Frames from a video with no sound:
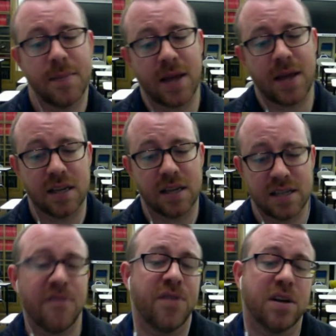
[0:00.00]
could
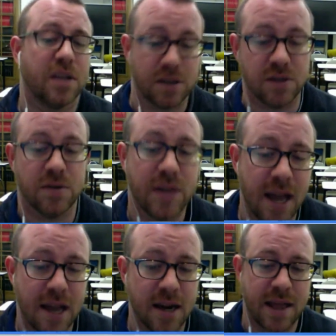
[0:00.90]
definitely do
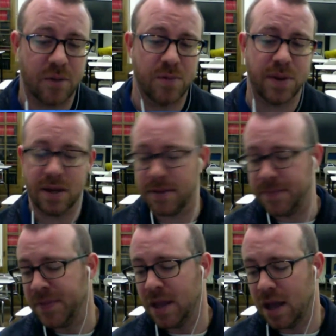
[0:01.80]
that, and that would be
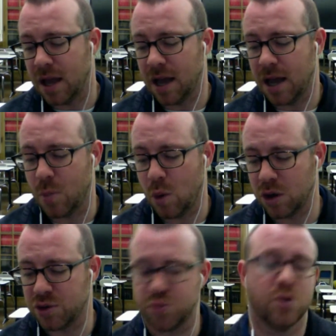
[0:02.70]
a more
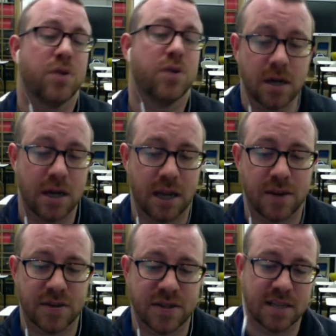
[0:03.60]
truer,
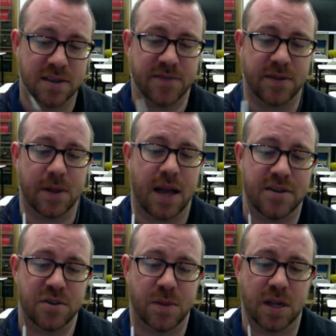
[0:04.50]
sense of flipped
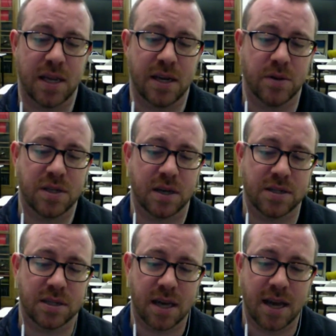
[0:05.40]
classroom in a language
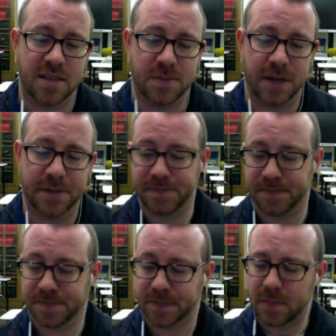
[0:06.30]
arts class. But
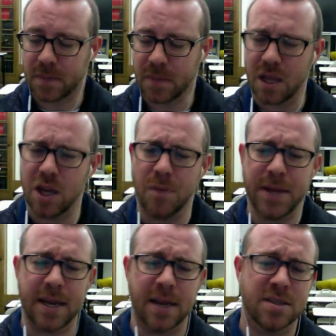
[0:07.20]

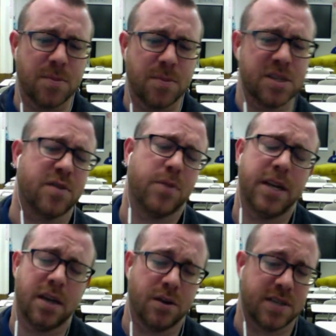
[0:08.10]
because so much of the
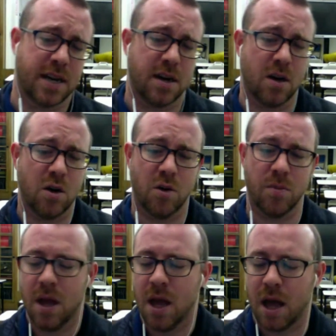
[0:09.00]
reading goes on at home,
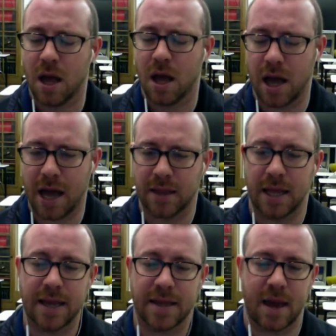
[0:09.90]
I
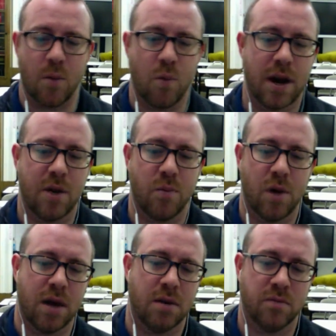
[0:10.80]
like that
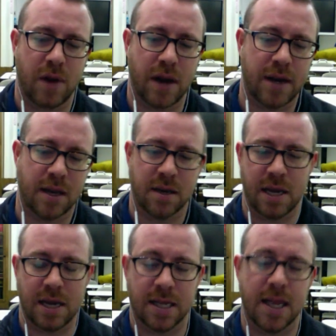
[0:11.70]
one-on-one writing
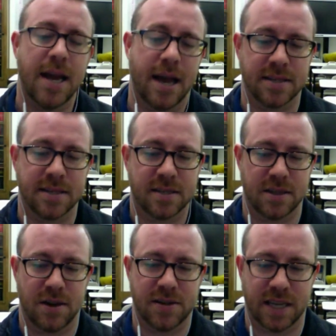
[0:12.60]
in class,
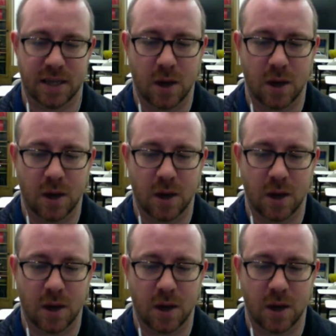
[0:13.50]
as I go